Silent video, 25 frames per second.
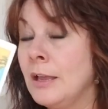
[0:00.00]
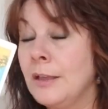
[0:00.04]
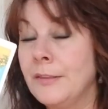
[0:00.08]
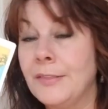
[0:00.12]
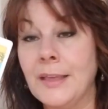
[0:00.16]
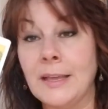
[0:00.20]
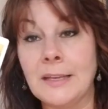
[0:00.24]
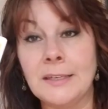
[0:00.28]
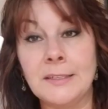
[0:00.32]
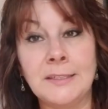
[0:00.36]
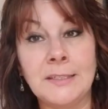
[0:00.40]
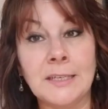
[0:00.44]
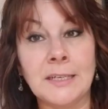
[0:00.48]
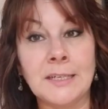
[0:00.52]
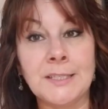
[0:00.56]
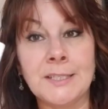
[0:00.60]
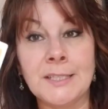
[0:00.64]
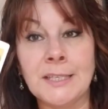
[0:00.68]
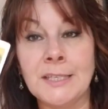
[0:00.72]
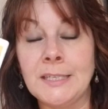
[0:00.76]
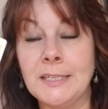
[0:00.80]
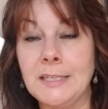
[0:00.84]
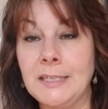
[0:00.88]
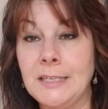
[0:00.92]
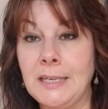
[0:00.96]
that
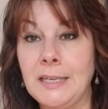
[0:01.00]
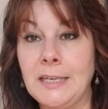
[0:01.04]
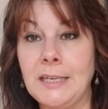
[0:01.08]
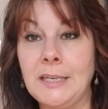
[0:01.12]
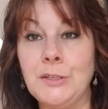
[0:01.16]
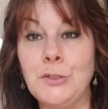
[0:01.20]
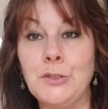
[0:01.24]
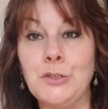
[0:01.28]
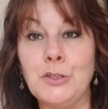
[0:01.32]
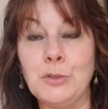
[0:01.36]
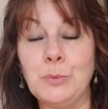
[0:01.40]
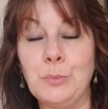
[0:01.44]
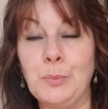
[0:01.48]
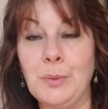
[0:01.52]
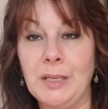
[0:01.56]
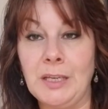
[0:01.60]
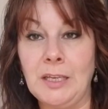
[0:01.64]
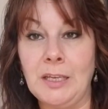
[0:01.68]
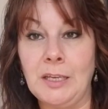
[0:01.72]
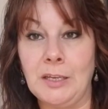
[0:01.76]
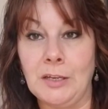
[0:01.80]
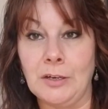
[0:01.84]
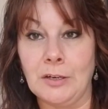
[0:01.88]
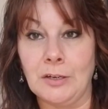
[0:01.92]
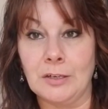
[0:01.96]
doesn't need to be
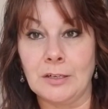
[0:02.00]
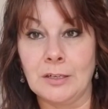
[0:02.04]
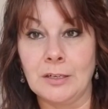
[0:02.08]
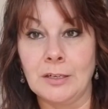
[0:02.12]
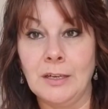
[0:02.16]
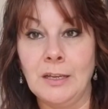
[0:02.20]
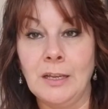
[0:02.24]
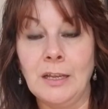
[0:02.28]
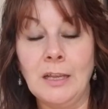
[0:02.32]
here.